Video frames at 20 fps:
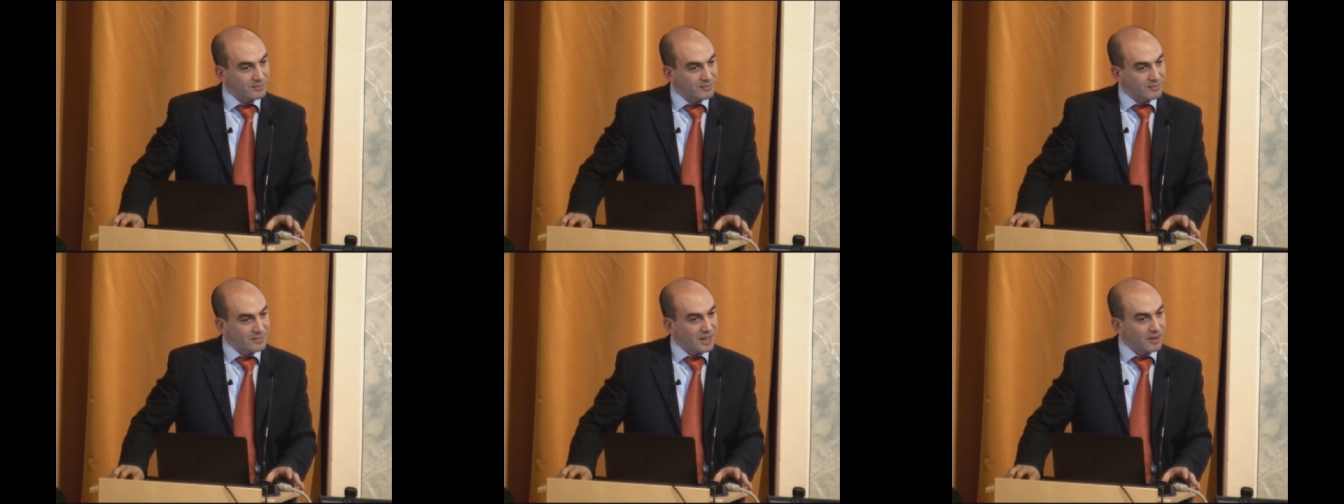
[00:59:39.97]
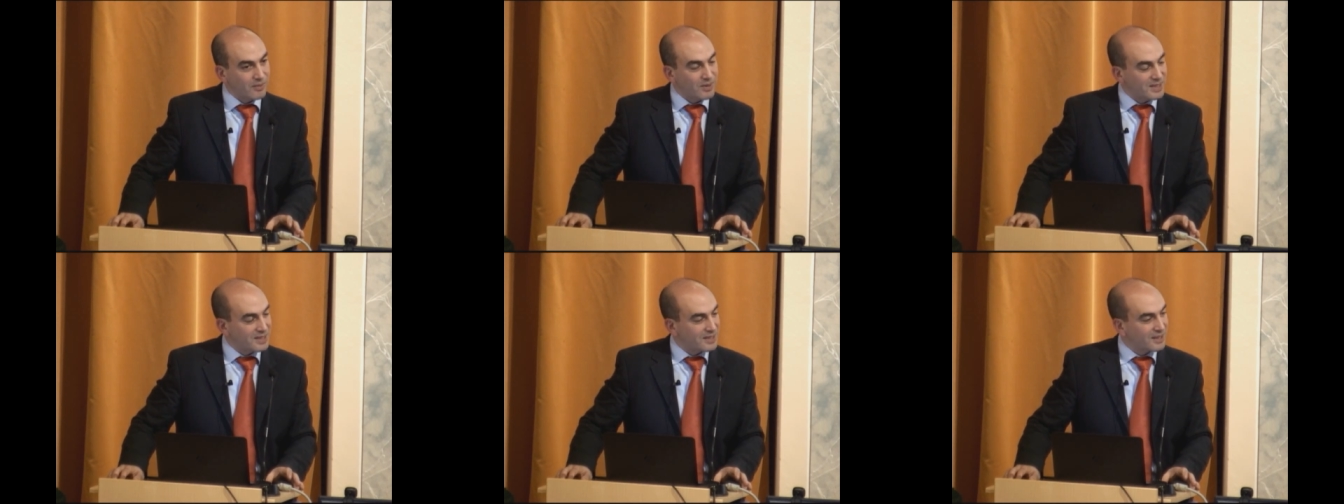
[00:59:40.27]
how we
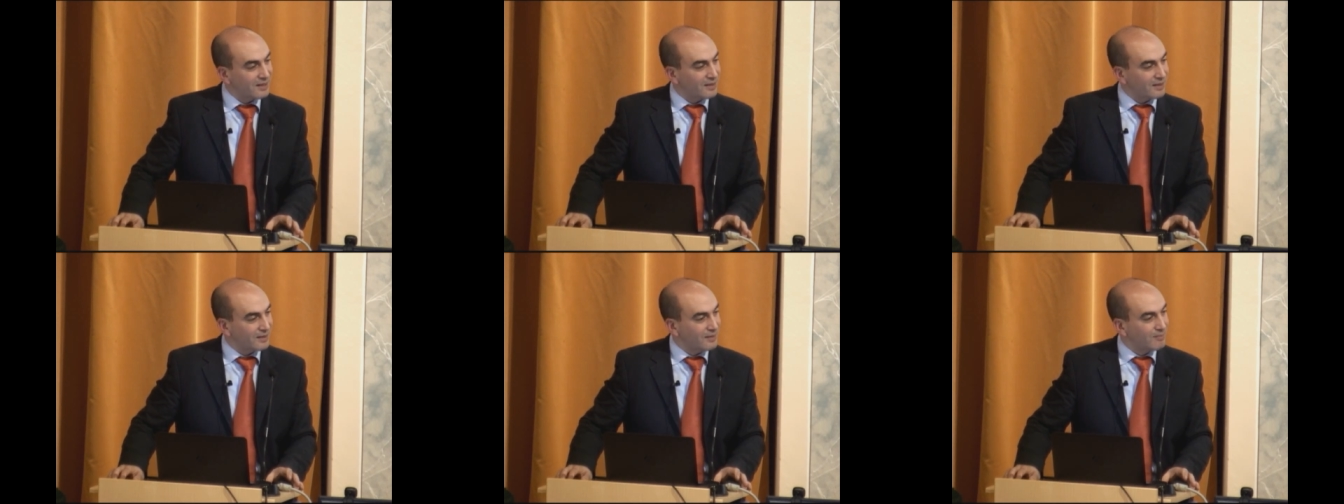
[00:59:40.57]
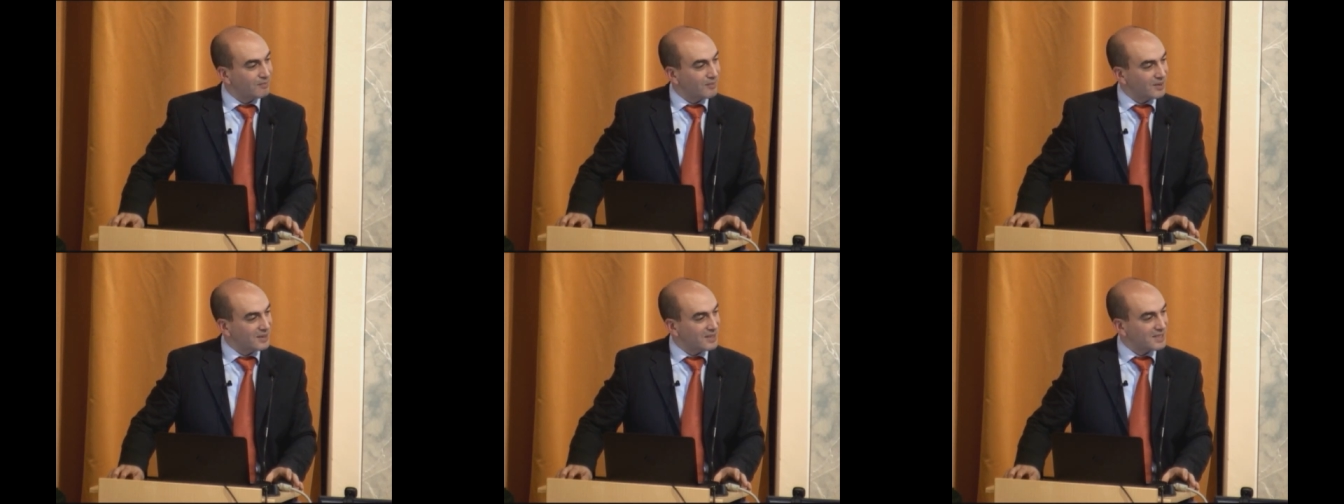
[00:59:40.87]
sell
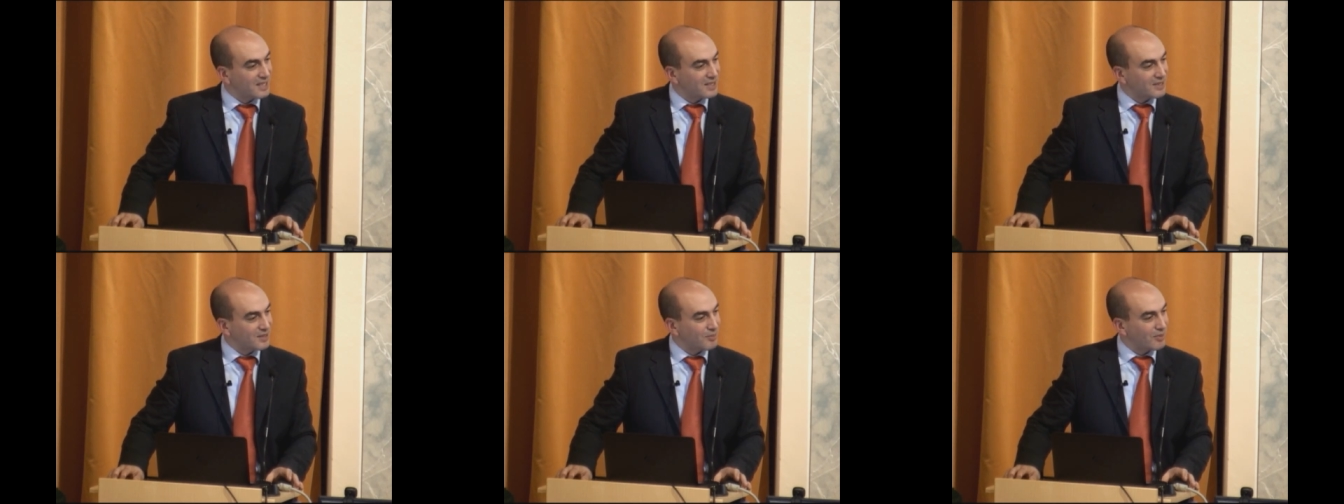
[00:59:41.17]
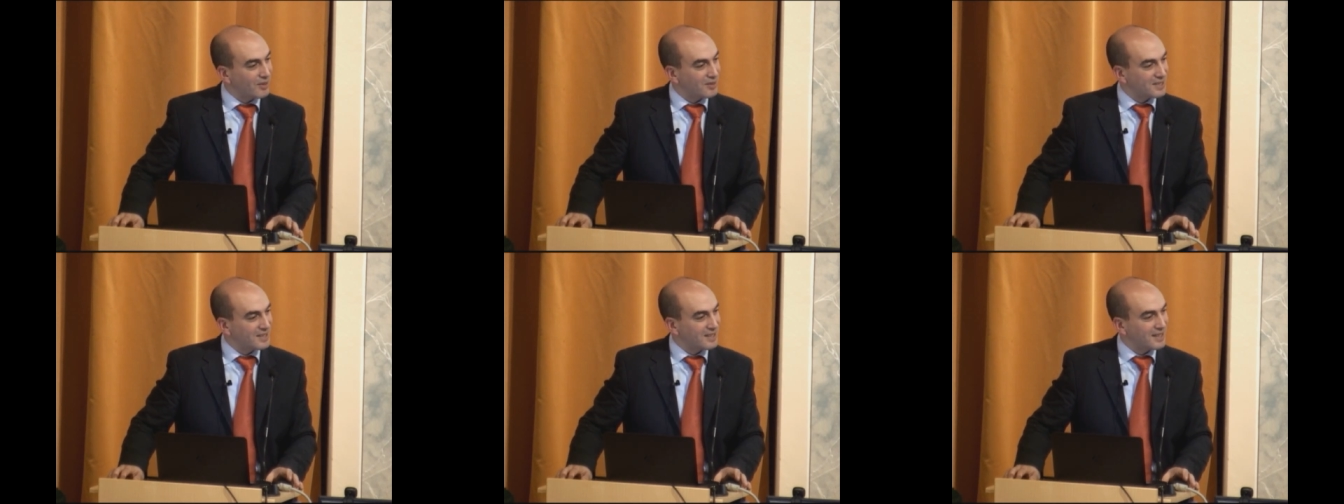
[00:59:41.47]
multisensory
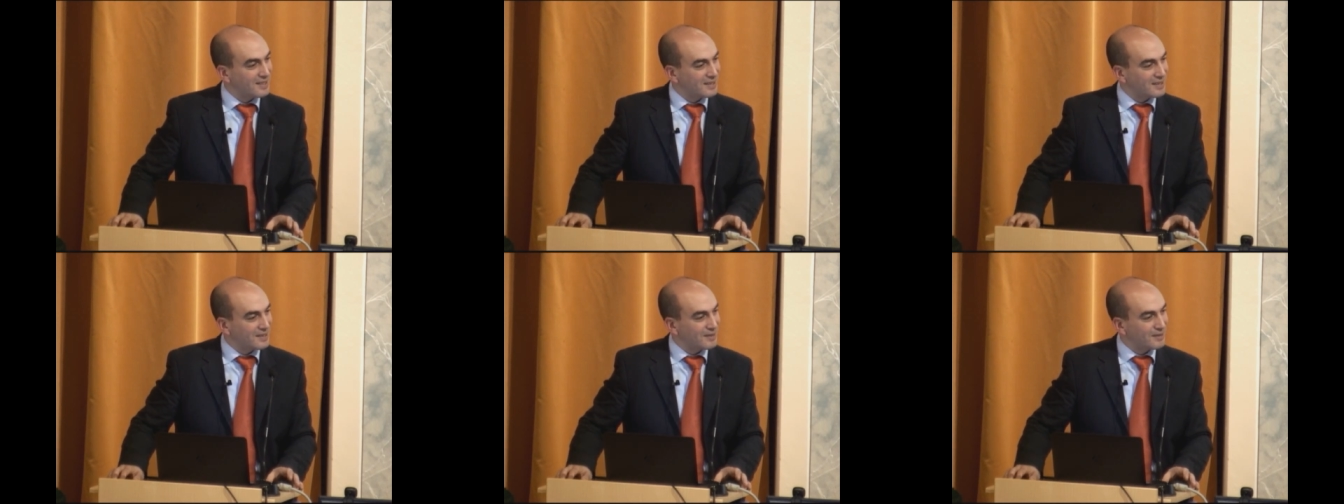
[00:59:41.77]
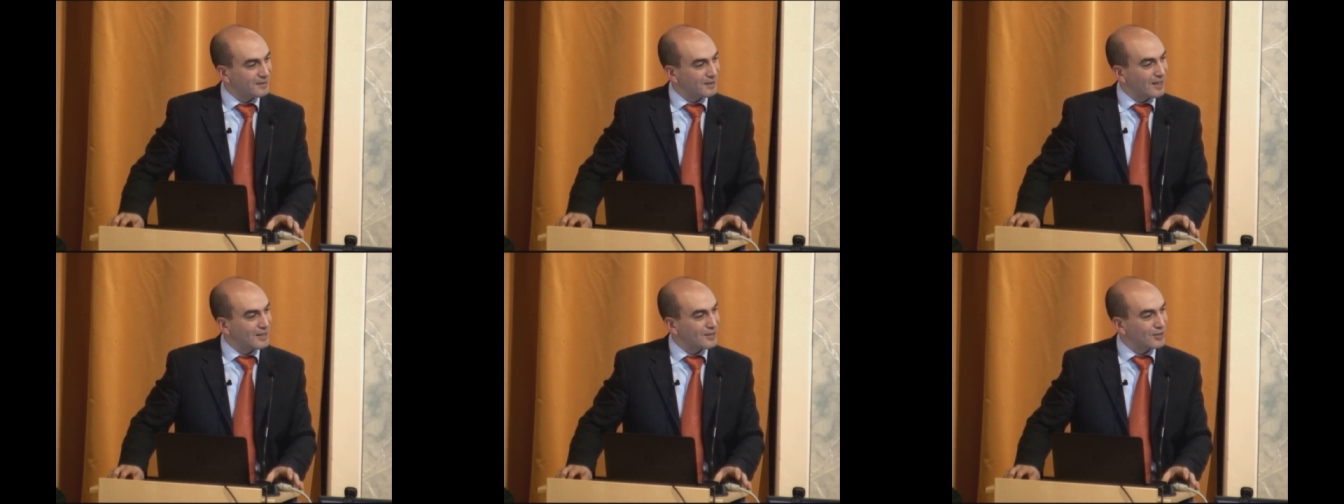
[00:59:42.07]
processing as a,
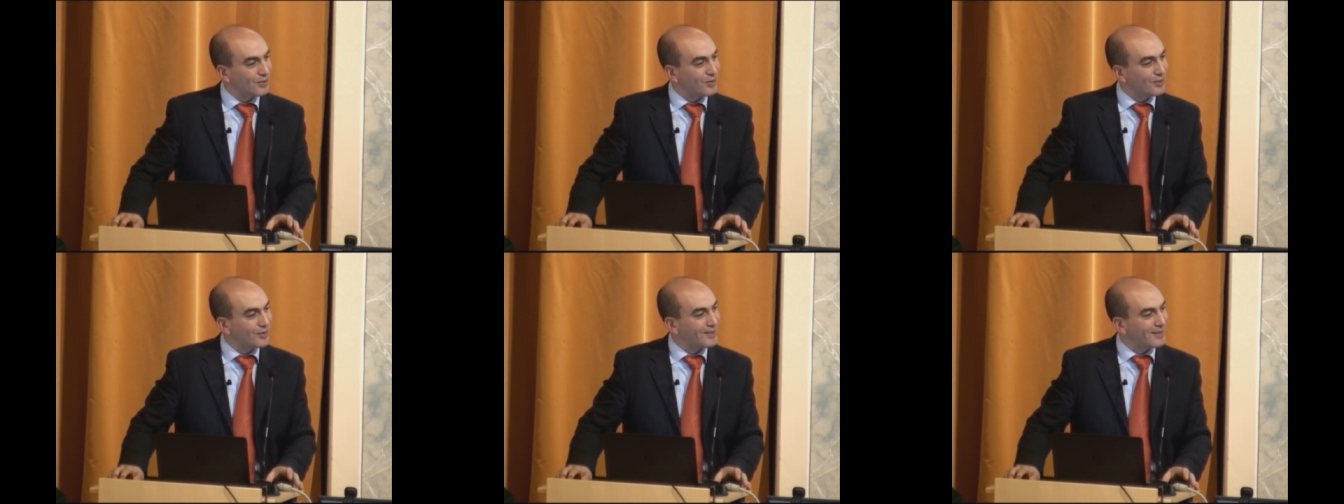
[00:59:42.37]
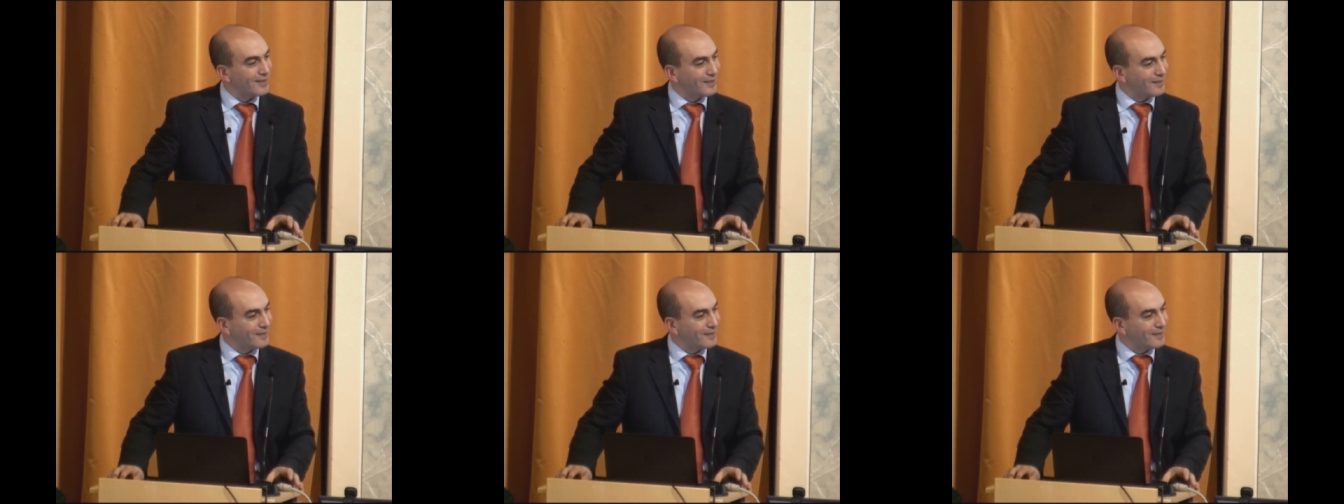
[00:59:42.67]
as a good thing.